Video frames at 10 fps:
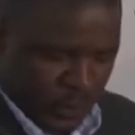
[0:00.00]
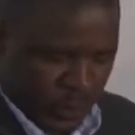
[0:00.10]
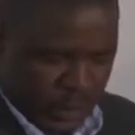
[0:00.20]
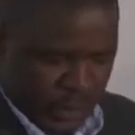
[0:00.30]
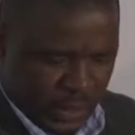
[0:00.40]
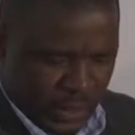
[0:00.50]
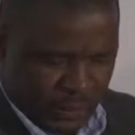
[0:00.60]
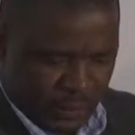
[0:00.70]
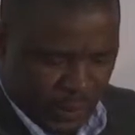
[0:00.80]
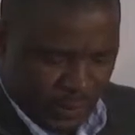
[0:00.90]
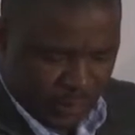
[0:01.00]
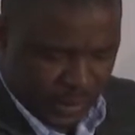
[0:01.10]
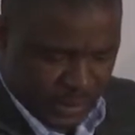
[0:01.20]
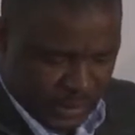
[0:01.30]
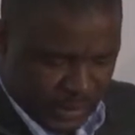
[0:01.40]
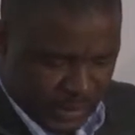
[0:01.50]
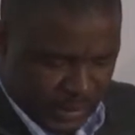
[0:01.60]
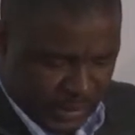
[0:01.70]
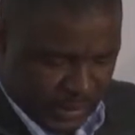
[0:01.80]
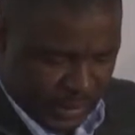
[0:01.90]
with the fellow African states
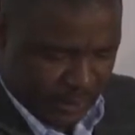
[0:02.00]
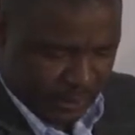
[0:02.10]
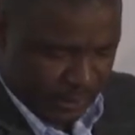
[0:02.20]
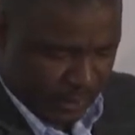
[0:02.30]
at this time.